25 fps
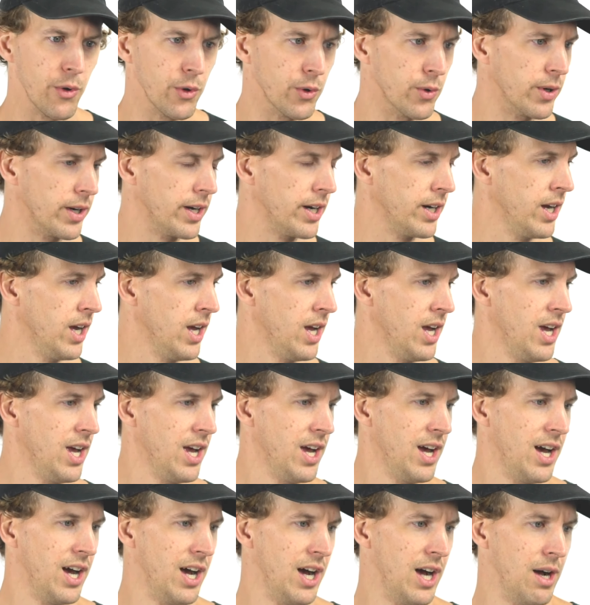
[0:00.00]
Or,
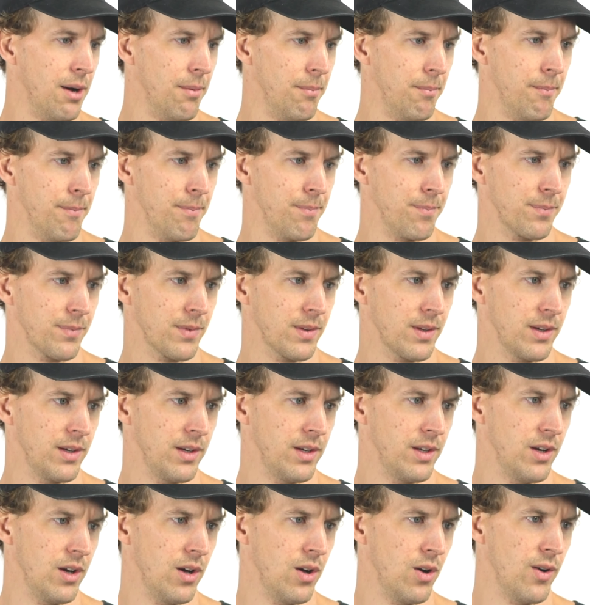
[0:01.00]

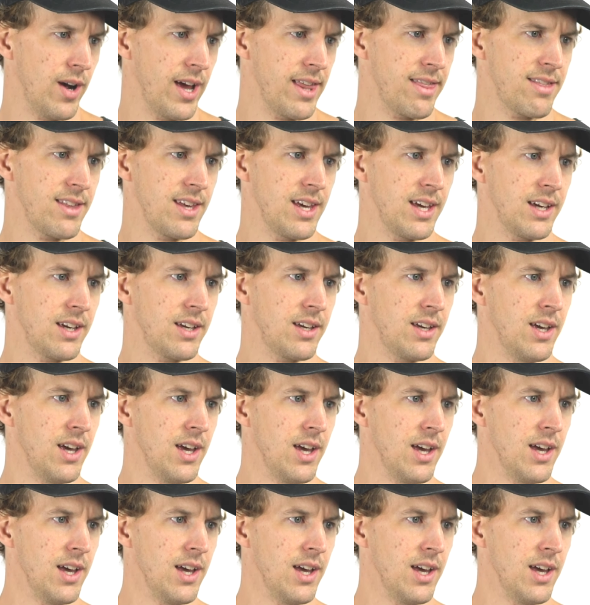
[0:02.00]
I think